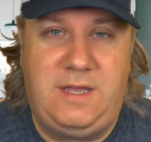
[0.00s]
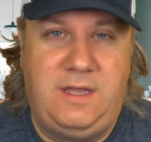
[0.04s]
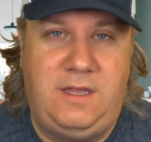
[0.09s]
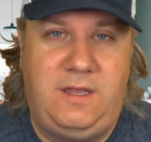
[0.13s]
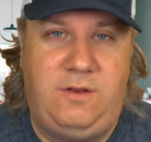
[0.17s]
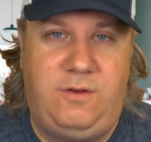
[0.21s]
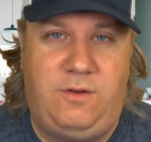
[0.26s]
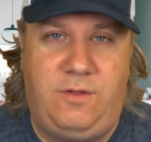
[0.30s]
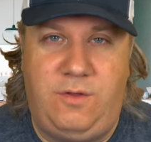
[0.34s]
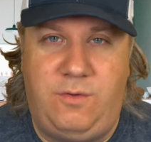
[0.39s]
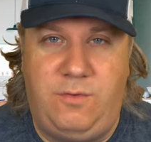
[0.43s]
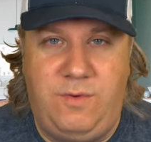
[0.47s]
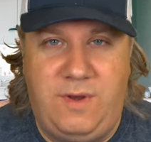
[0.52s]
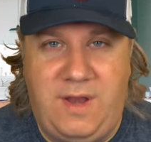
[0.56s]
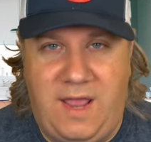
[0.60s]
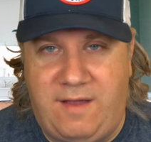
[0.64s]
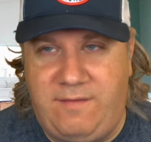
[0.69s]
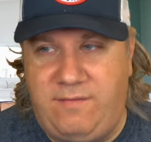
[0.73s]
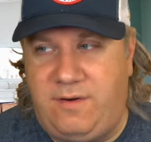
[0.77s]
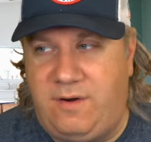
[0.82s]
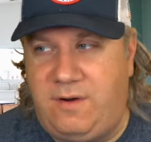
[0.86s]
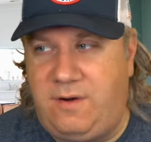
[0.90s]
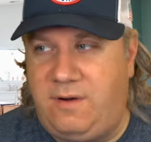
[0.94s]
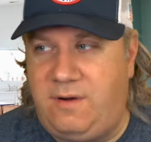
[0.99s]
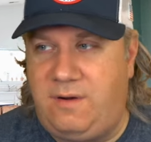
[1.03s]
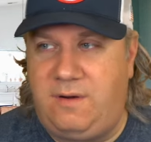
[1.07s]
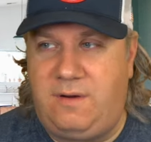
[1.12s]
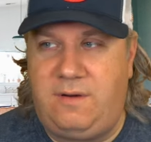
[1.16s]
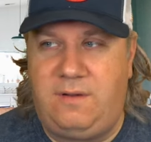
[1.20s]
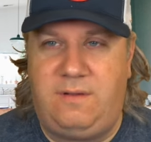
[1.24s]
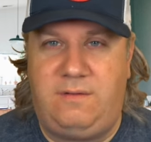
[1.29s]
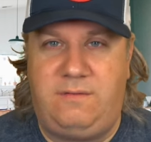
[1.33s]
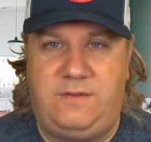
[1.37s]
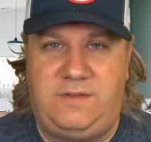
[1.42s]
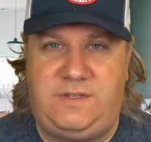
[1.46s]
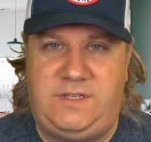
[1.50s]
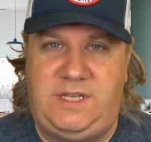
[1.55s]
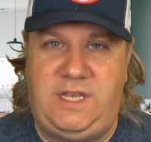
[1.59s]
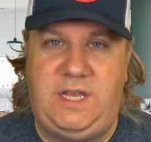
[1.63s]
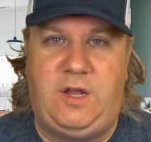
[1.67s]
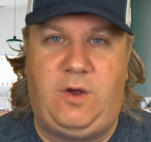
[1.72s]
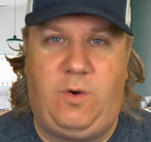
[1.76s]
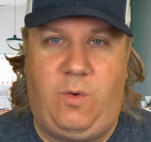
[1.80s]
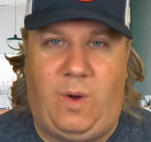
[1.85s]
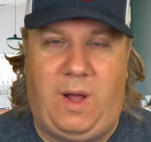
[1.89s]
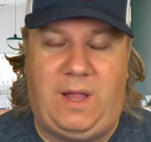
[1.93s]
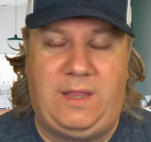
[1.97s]
You know, you never see
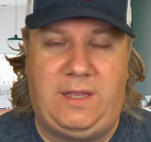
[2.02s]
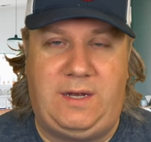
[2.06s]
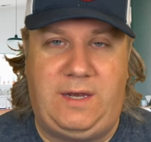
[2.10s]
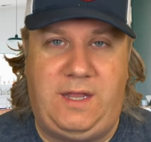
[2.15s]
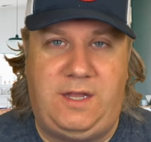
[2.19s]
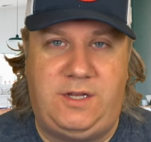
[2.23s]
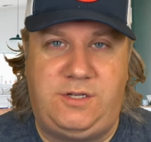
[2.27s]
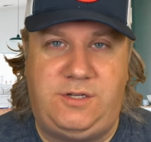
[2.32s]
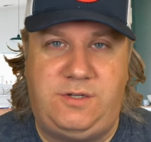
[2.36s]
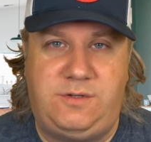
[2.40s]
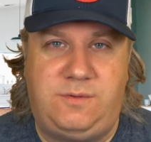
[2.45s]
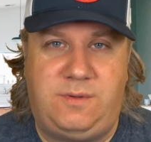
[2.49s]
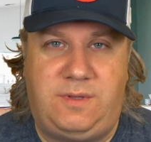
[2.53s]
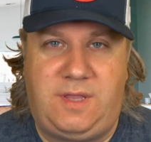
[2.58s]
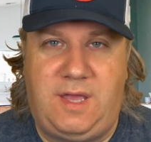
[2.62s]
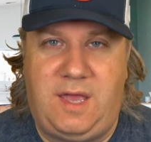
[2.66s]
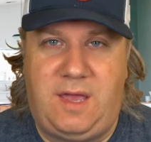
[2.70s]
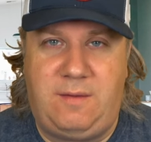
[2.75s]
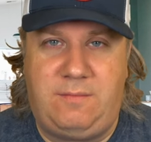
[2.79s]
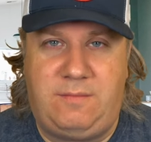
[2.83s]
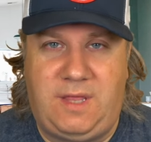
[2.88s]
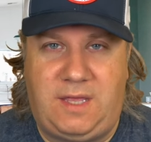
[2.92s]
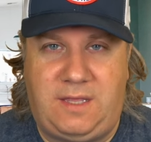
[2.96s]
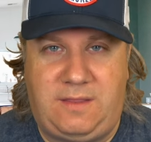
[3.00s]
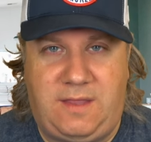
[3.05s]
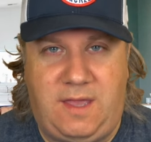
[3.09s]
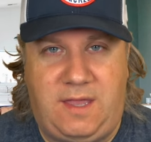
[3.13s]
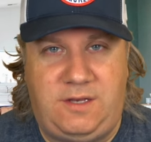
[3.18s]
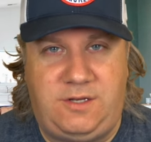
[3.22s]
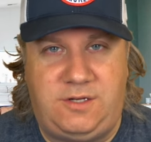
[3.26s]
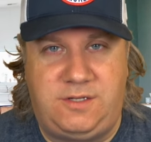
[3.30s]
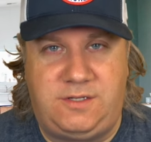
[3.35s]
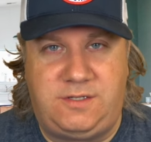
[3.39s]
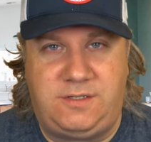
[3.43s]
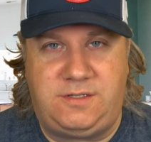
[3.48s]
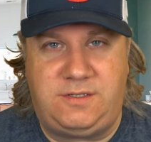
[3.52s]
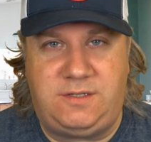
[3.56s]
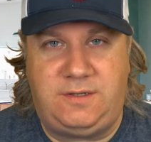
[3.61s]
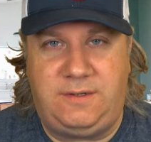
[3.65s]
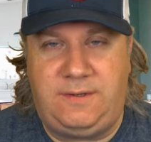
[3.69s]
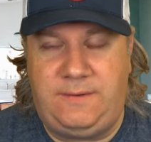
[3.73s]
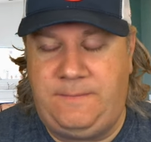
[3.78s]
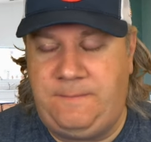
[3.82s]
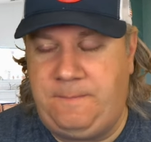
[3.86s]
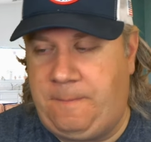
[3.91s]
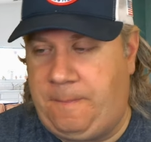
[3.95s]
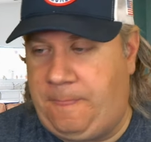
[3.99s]
quality issues with them. Like, they just
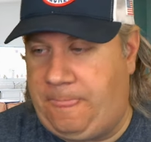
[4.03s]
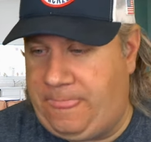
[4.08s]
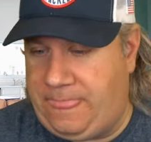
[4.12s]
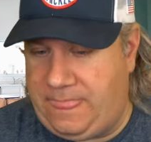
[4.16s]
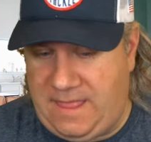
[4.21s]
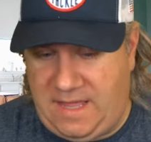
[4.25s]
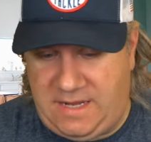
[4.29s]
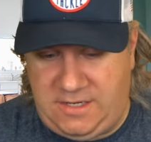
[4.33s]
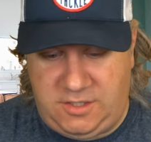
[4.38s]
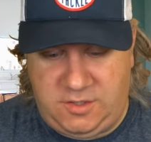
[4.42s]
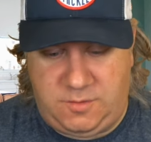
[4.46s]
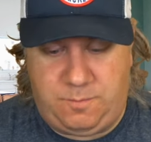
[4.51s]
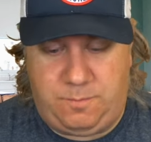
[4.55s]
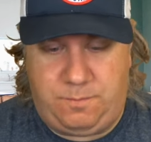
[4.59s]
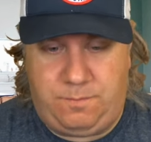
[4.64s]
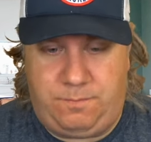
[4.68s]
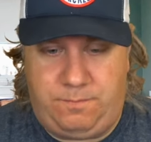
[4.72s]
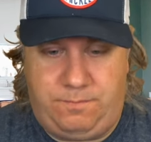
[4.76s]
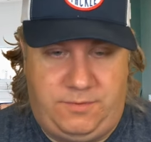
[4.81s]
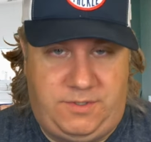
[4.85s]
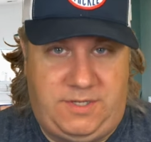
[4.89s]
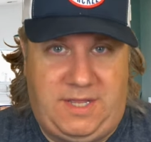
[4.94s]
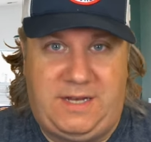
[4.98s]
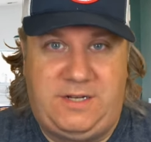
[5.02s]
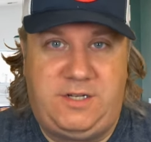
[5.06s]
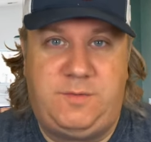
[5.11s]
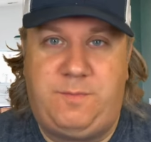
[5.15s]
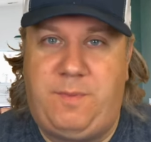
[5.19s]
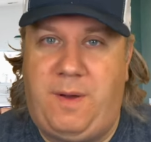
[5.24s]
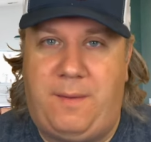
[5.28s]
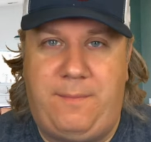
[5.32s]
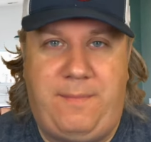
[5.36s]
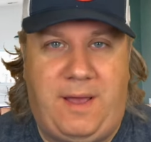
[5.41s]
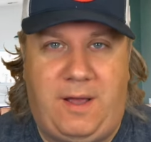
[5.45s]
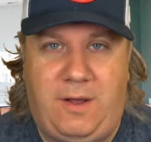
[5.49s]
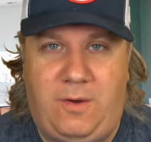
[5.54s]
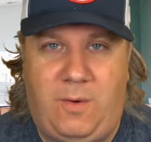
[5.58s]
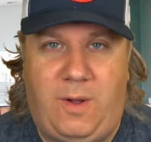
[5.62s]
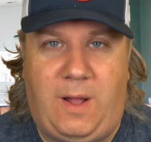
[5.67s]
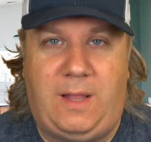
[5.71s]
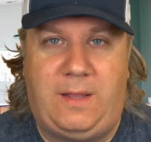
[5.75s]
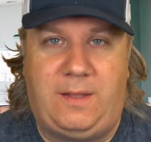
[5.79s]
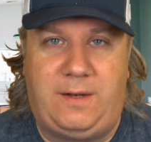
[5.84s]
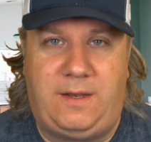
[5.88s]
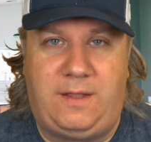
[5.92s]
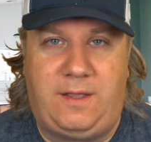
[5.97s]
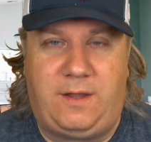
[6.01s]
they just they just pump out
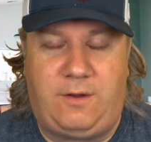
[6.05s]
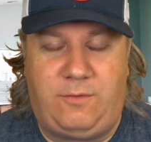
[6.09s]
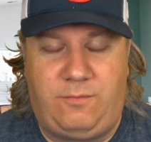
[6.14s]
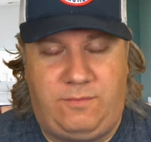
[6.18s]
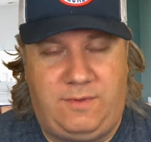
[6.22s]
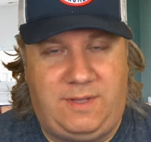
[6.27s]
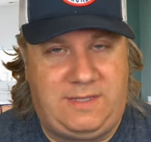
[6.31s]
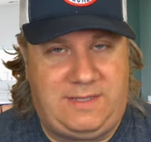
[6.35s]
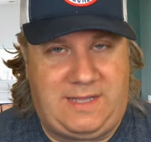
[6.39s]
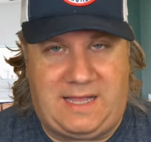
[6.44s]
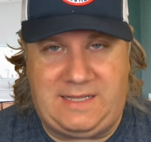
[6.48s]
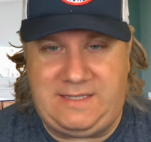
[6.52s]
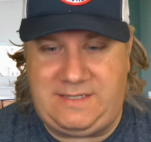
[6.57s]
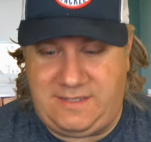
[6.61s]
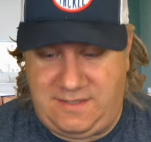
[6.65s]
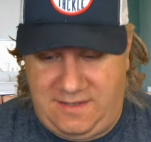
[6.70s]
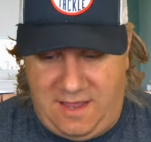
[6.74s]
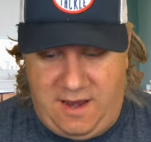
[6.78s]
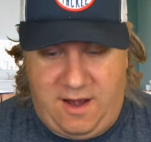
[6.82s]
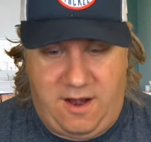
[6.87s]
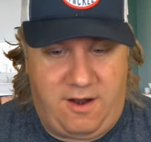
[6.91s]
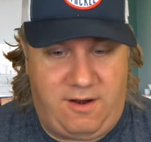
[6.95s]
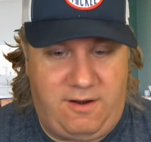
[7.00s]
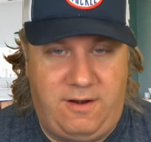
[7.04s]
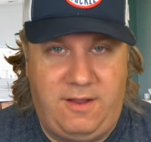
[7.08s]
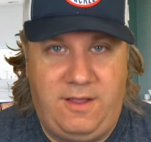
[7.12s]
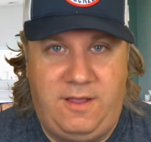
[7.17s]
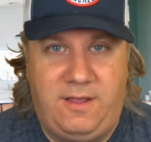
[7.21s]
quality. Like, that's their,